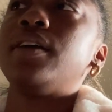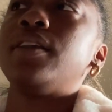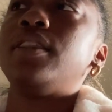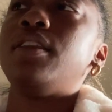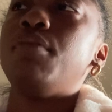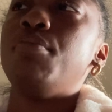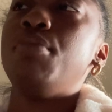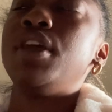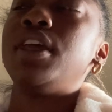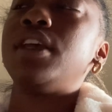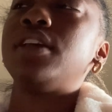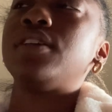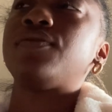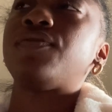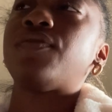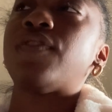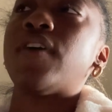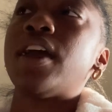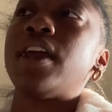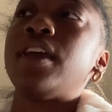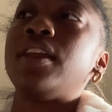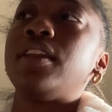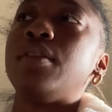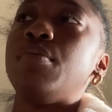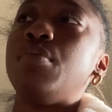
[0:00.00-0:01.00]
the biggest
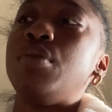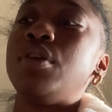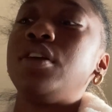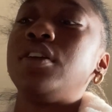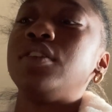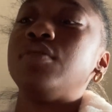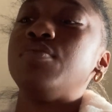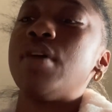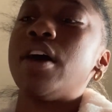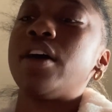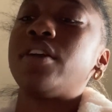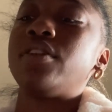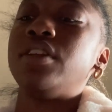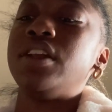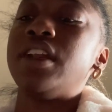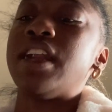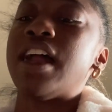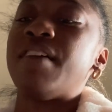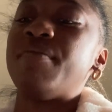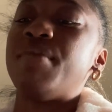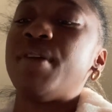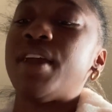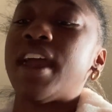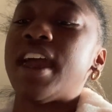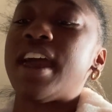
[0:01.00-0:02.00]
fight, the biggest battle that
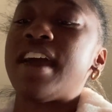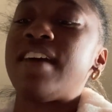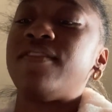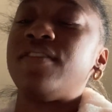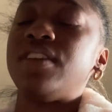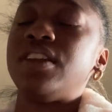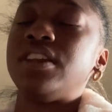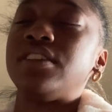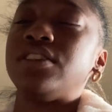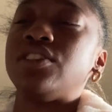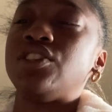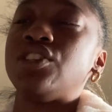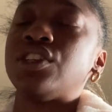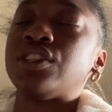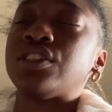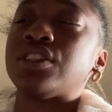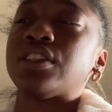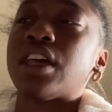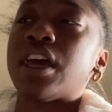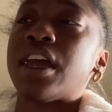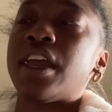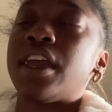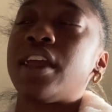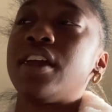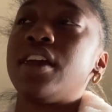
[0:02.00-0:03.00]
I've been having is just
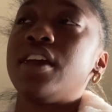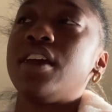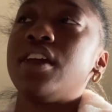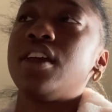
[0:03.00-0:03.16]
like,